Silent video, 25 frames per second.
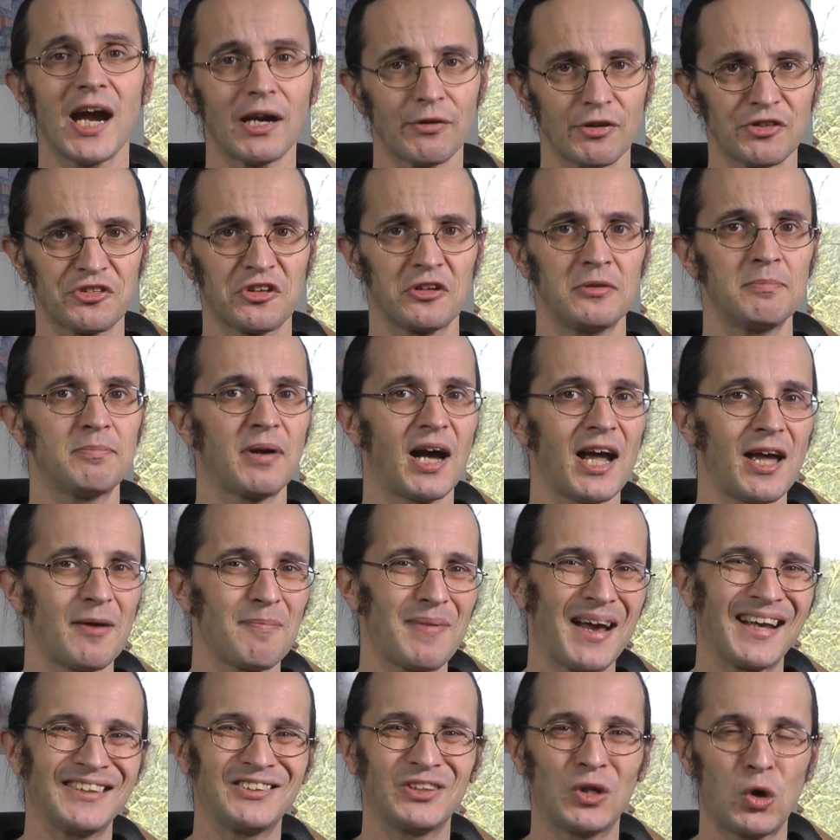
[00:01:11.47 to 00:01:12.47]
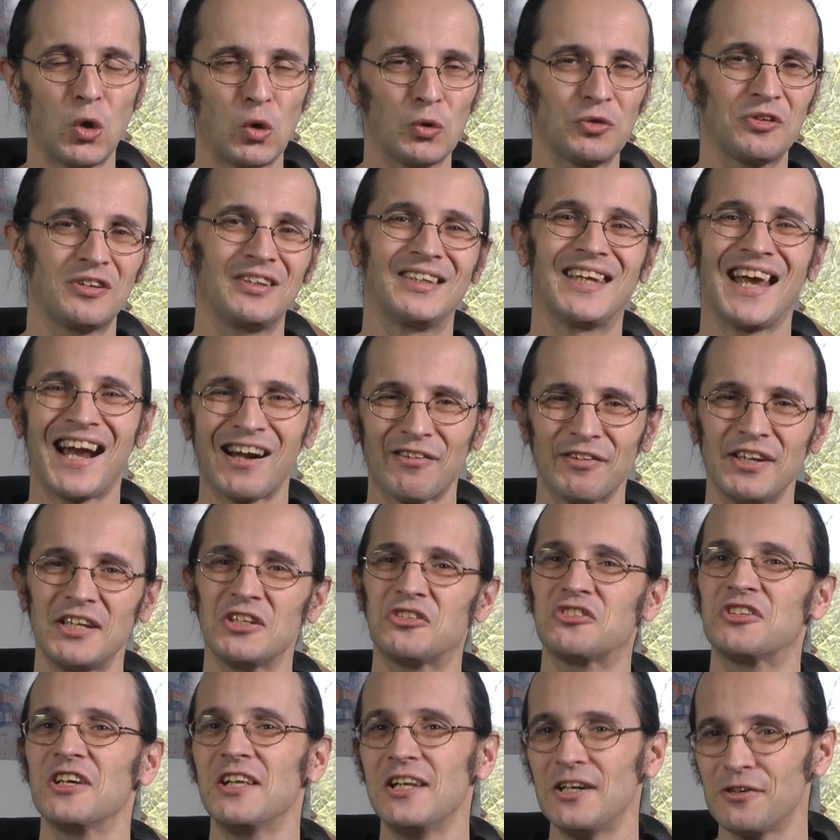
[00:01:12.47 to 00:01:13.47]
Harrison by a man called
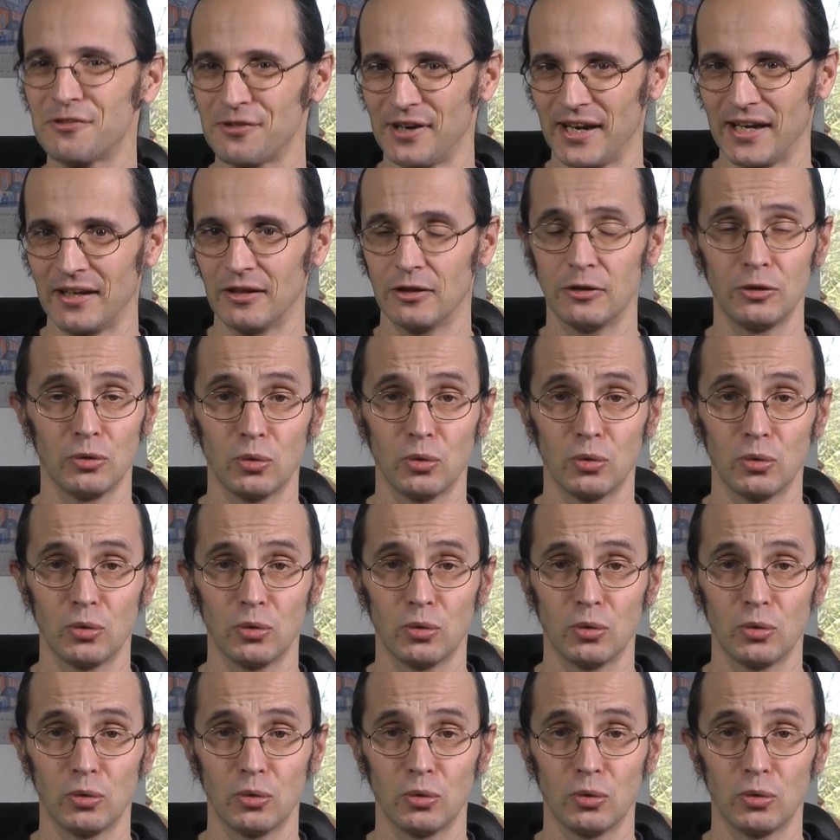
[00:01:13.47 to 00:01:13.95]
Gary Tillery,